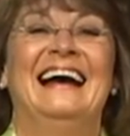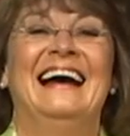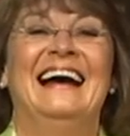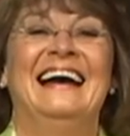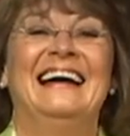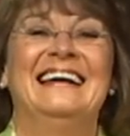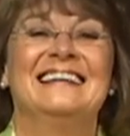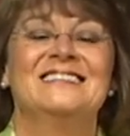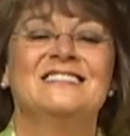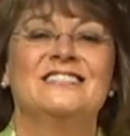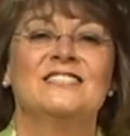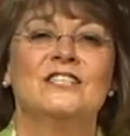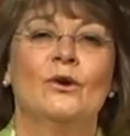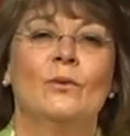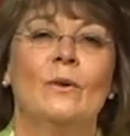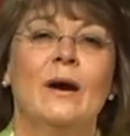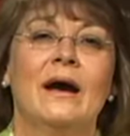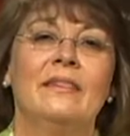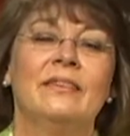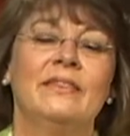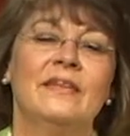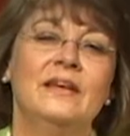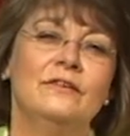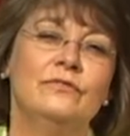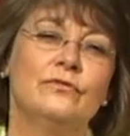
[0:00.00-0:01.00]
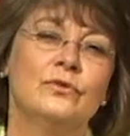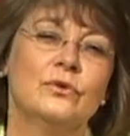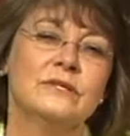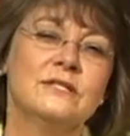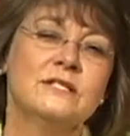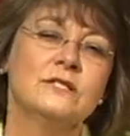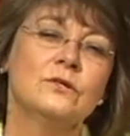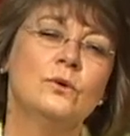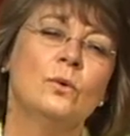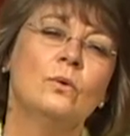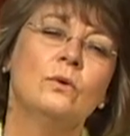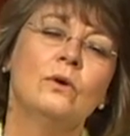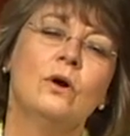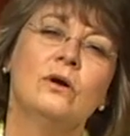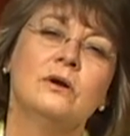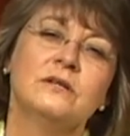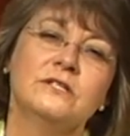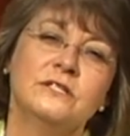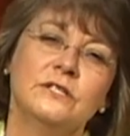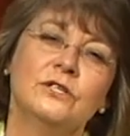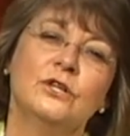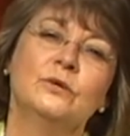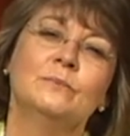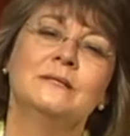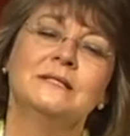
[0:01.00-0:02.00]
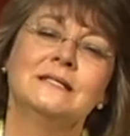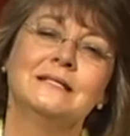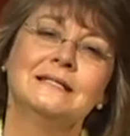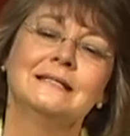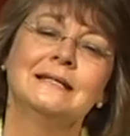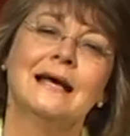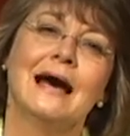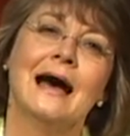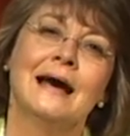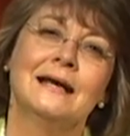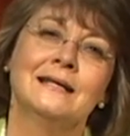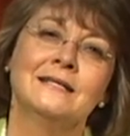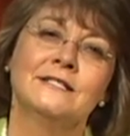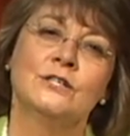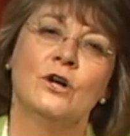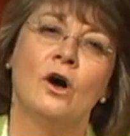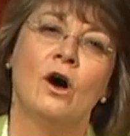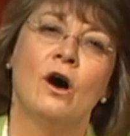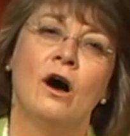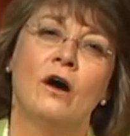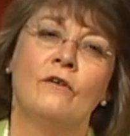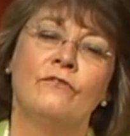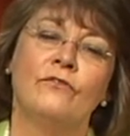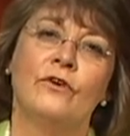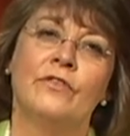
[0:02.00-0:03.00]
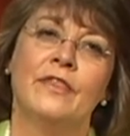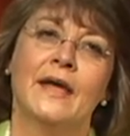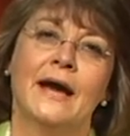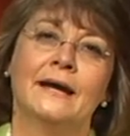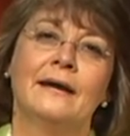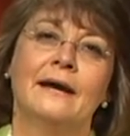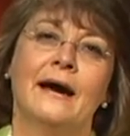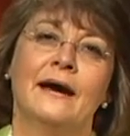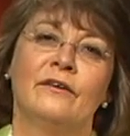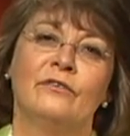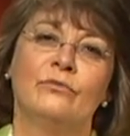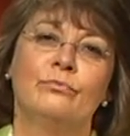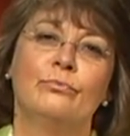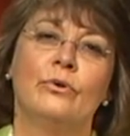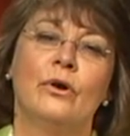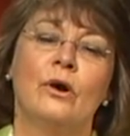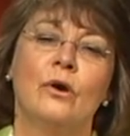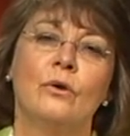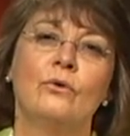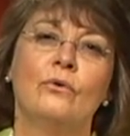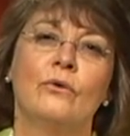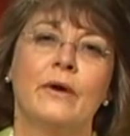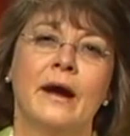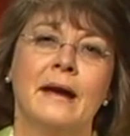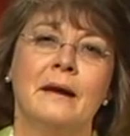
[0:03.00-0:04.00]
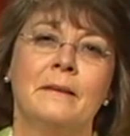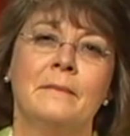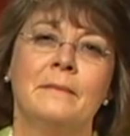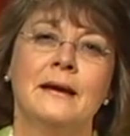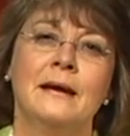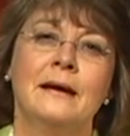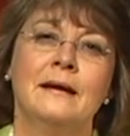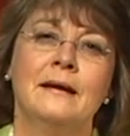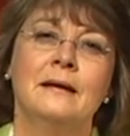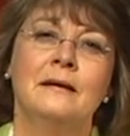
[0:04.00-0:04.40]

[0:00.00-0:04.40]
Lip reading: And so I think for a school Carson-Newman size to offer that kind of program